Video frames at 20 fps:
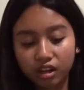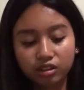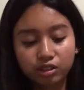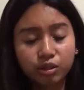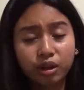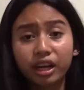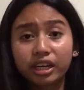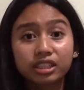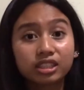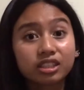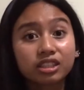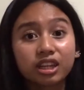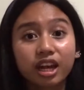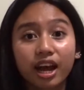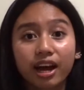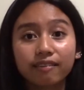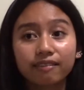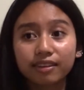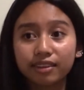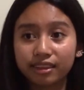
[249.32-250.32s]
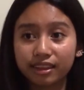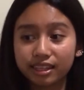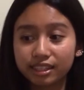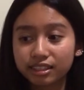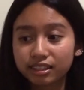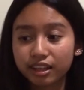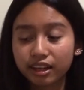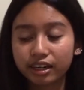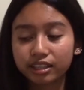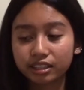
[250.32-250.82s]
Also, I didn't have a
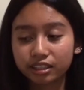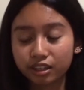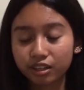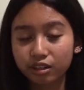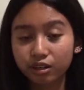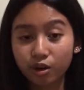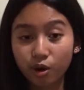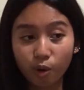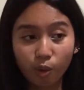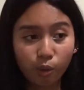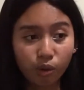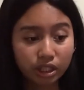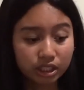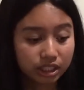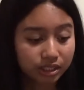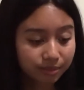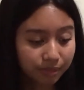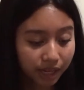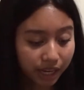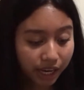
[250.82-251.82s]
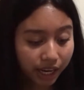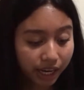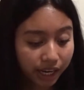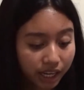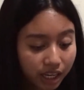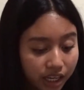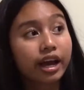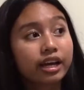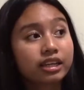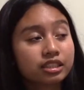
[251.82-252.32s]
list and I didn't know what to
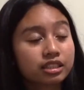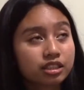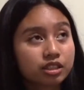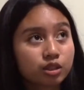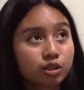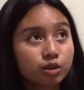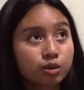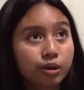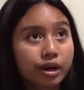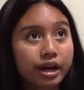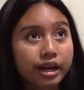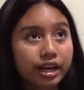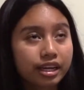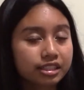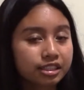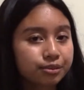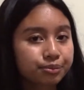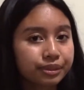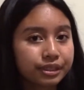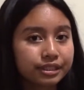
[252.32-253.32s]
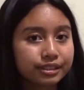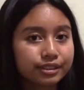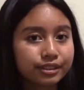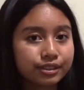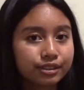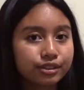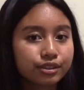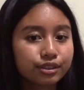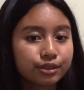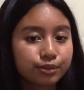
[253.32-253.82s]
buy. And so I asked my
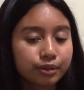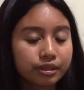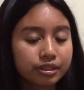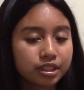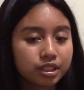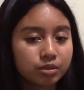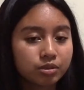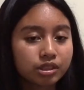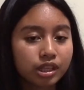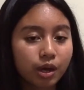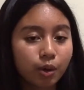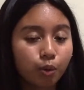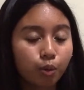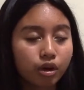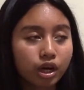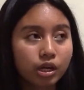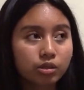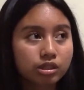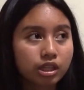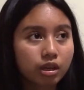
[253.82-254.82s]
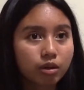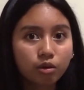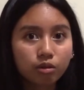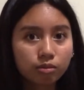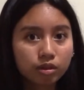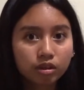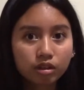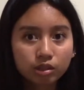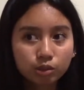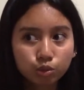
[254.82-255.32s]
sister while she was at work. I was like, oh
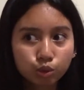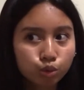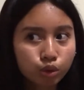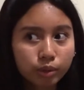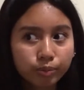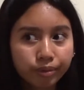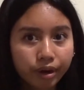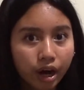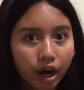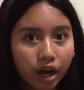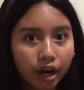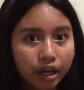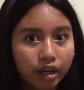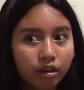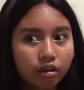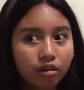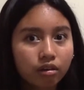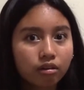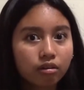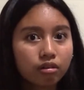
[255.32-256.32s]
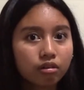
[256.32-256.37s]
my gosh, what do I buy?